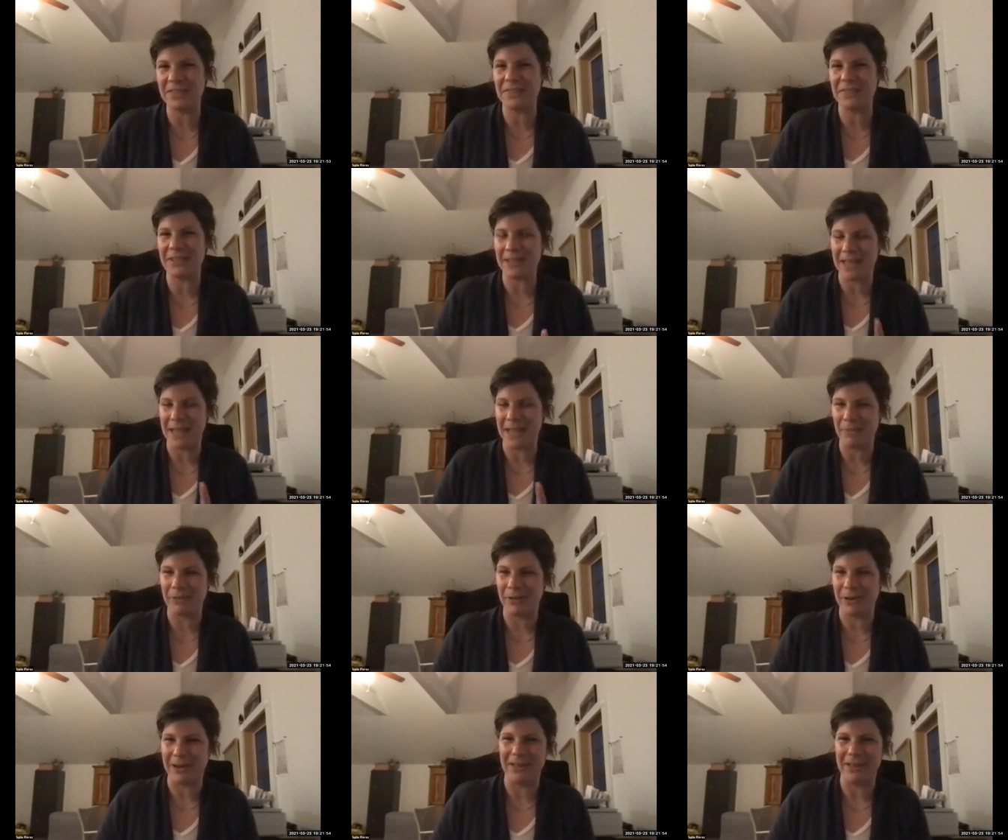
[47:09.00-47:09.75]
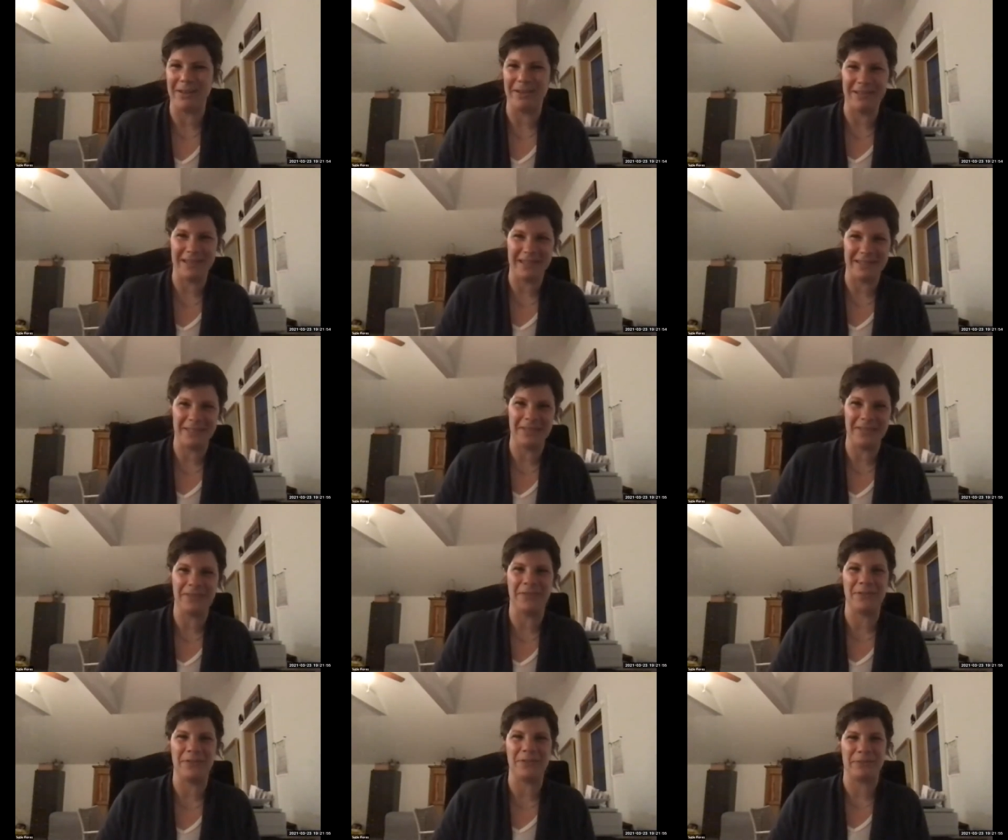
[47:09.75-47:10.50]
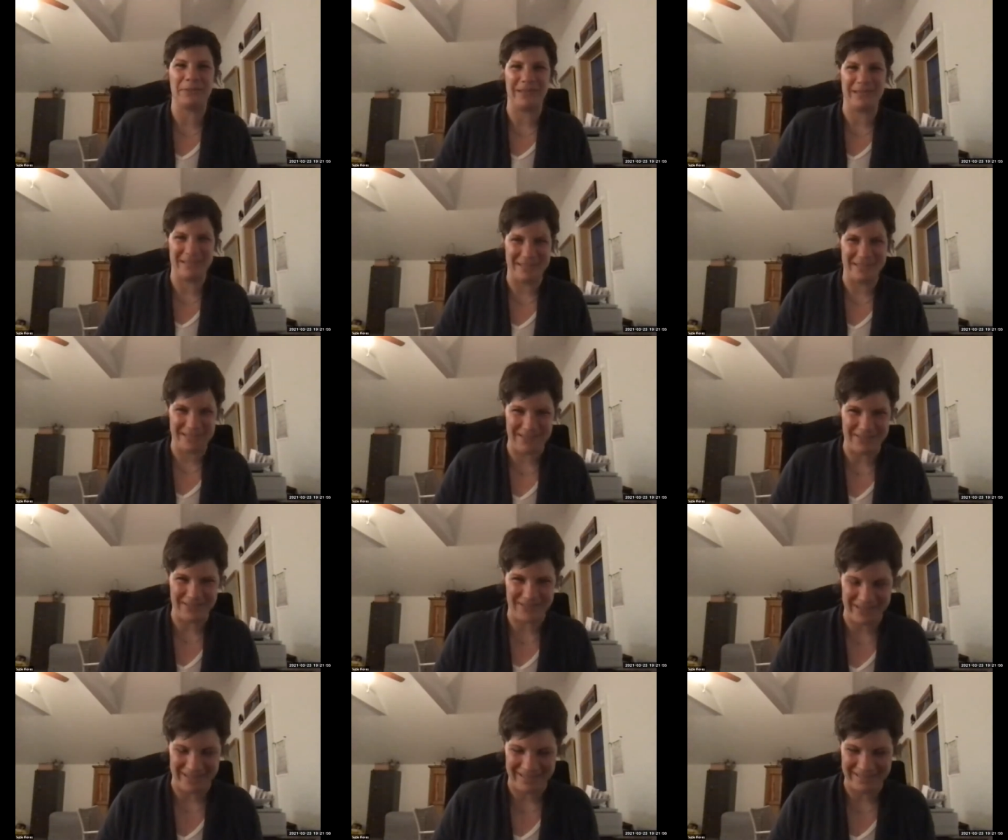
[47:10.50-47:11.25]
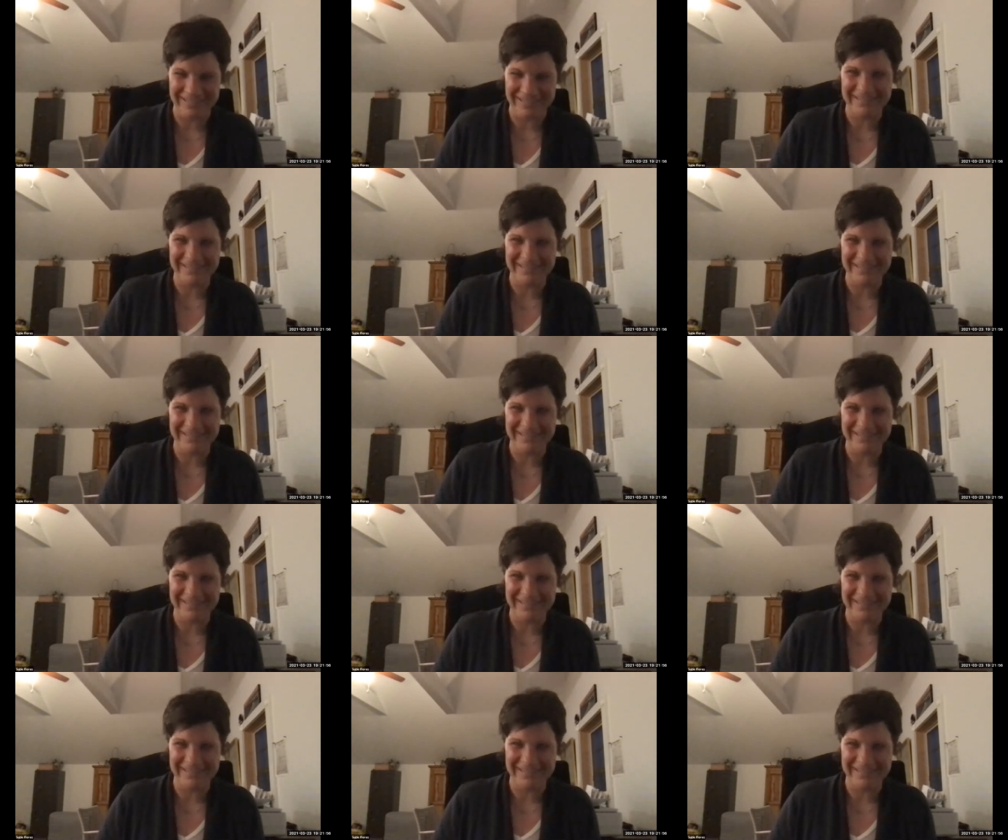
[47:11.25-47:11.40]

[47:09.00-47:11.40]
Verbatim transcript: of the library, though. That's the first place to donate.